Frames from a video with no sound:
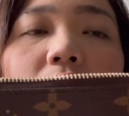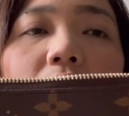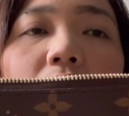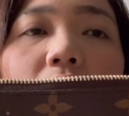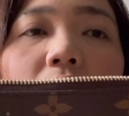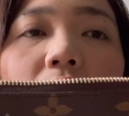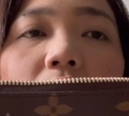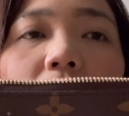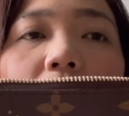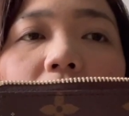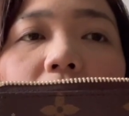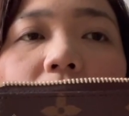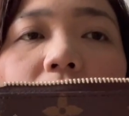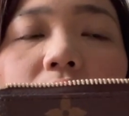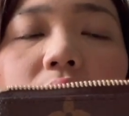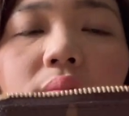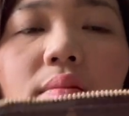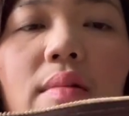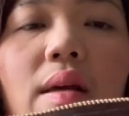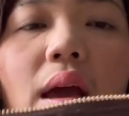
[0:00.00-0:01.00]

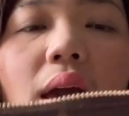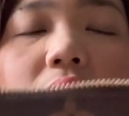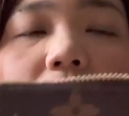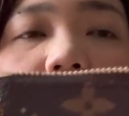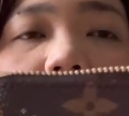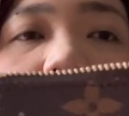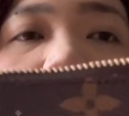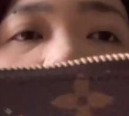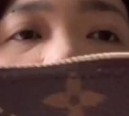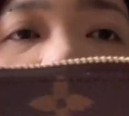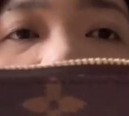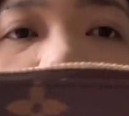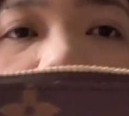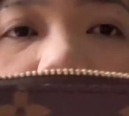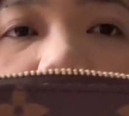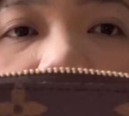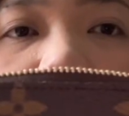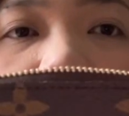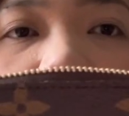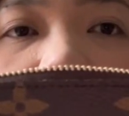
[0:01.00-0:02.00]
and I think it's
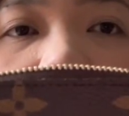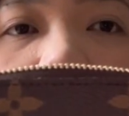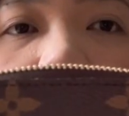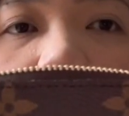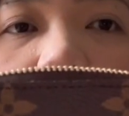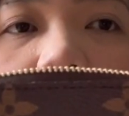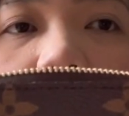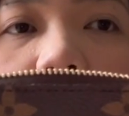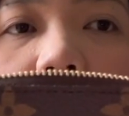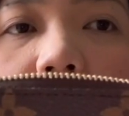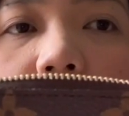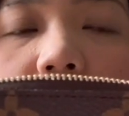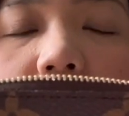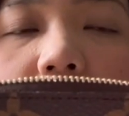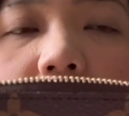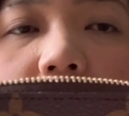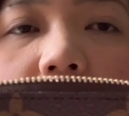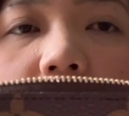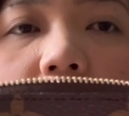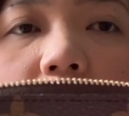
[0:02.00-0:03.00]
very
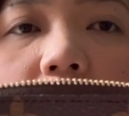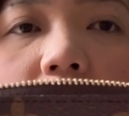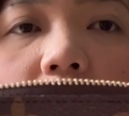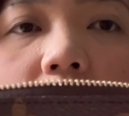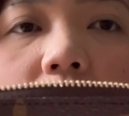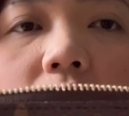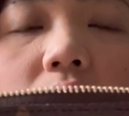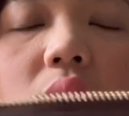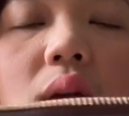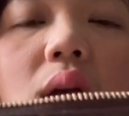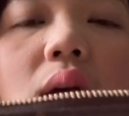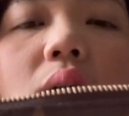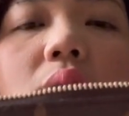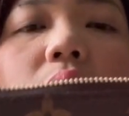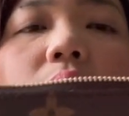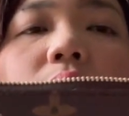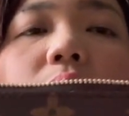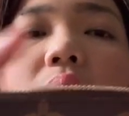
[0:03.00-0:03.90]
cute. Yeah.